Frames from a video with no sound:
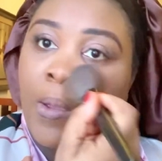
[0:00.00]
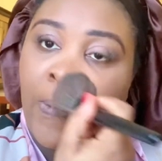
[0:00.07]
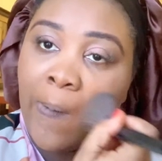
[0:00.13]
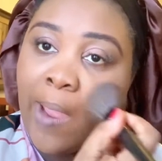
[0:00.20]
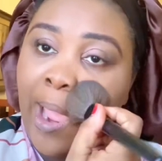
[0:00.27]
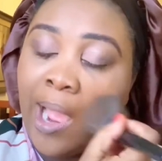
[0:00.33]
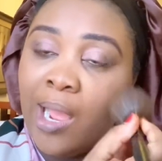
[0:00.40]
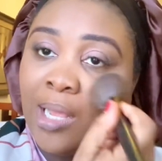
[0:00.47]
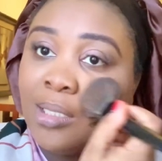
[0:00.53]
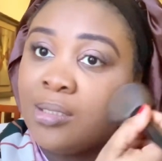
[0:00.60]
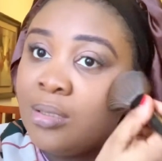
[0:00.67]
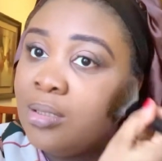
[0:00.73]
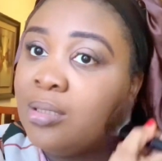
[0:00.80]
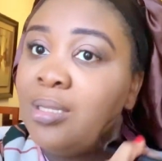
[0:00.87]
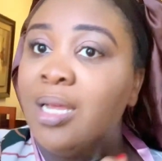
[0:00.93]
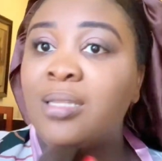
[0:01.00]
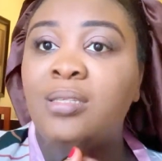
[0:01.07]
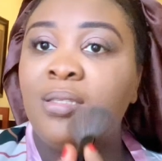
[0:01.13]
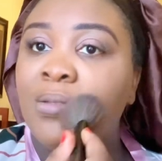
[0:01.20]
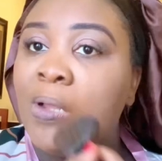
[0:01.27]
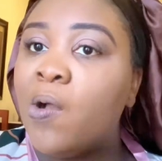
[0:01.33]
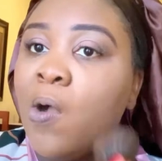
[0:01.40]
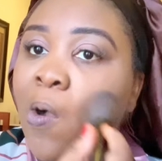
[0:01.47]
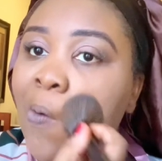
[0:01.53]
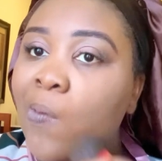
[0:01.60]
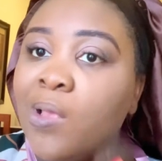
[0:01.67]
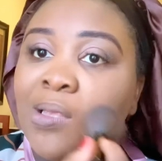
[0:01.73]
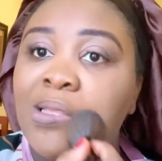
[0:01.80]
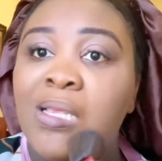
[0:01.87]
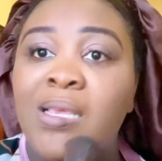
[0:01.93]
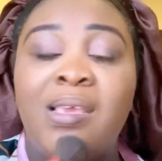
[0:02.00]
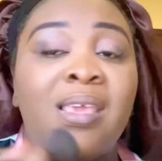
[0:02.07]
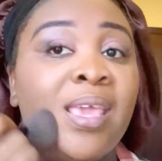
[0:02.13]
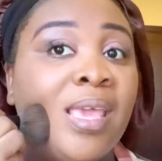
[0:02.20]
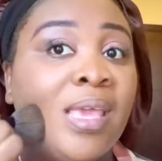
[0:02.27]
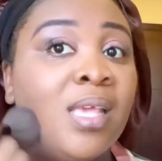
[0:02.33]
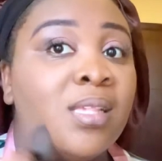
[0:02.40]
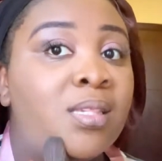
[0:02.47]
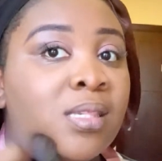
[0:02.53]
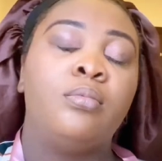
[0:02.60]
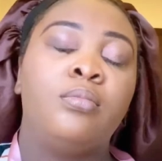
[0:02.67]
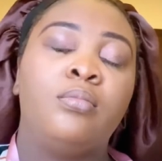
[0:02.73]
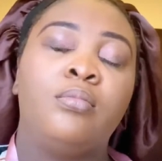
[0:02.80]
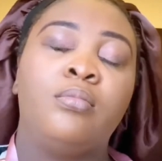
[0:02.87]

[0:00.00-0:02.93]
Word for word: whereas that is not always the case.